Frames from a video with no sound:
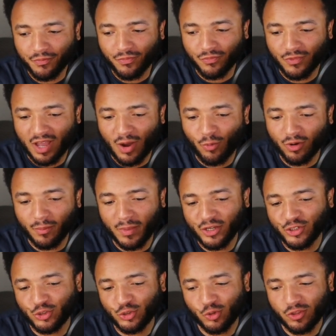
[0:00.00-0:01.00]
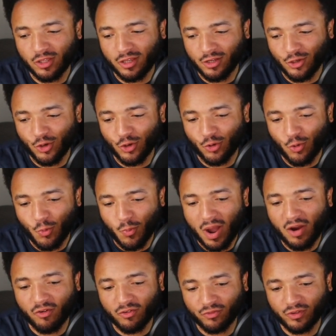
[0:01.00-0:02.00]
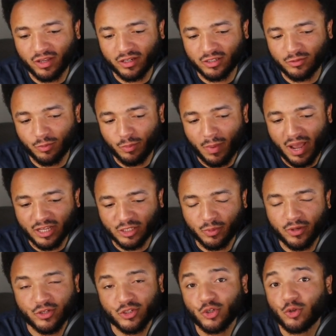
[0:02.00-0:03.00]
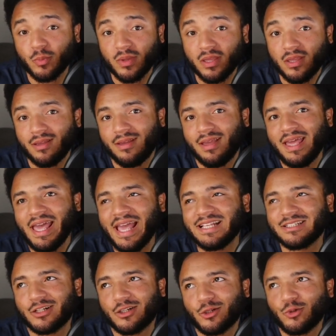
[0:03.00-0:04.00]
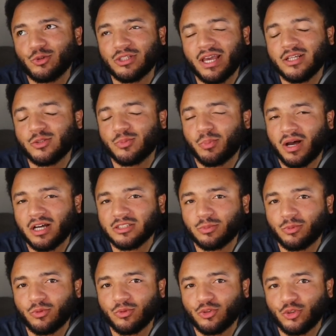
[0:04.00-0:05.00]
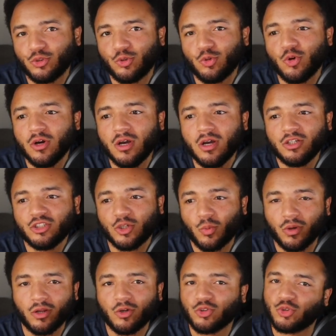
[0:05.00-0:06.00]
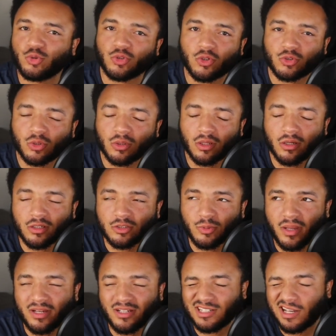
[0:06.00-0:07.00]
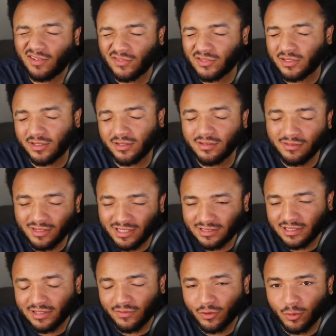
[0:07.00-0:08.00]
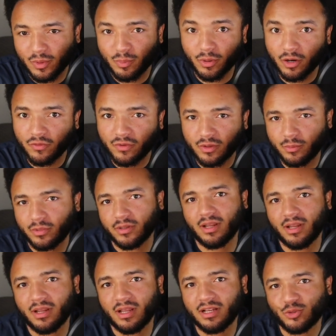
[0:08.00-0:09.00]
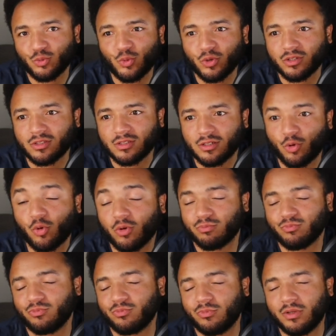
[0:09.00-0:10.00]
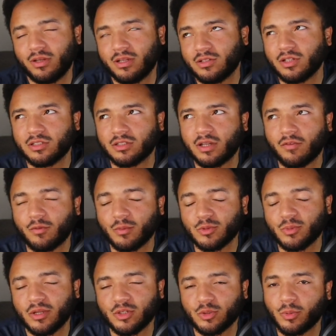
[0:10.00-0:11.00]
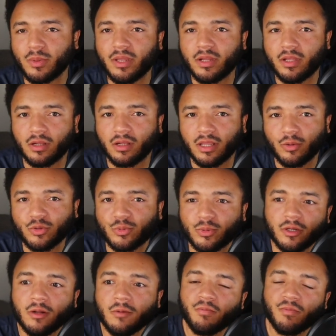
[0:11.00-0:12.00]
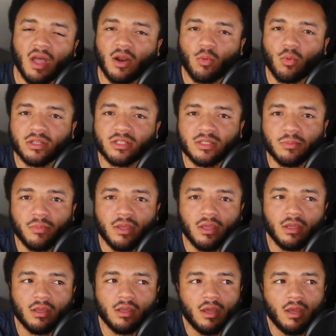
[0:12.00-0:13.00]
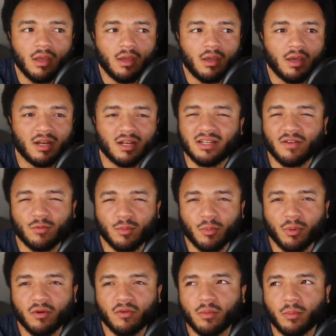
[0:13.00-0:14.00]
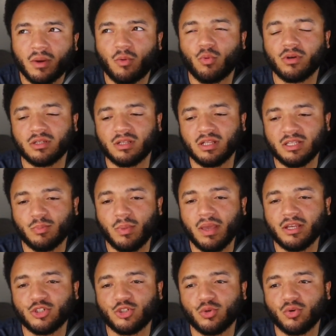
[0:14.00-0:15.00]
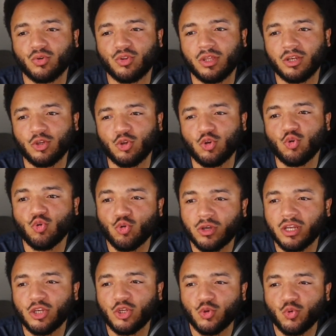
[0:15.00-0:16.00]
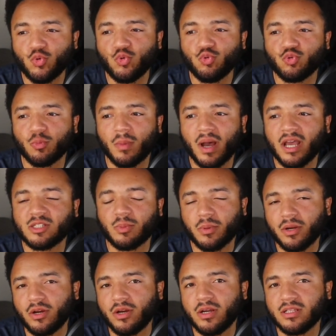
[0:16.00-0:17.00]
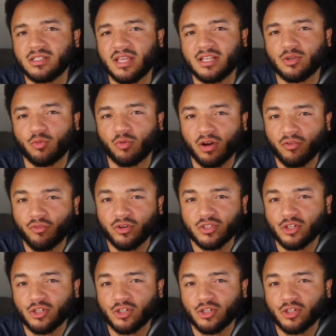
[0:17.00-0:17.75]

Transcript: I want to make sure that, you know, my experience is going to be as close as possible to someone else who's also learning Spanish. Obviously, it's never going to be perfect, but I just wanted to, or it doesn't necessarily have to be Spanish, it could be any other language, but I don't want it to be, it doesn't have to be perfect, but I wanted to at least make sure that you can use my experience as a reference in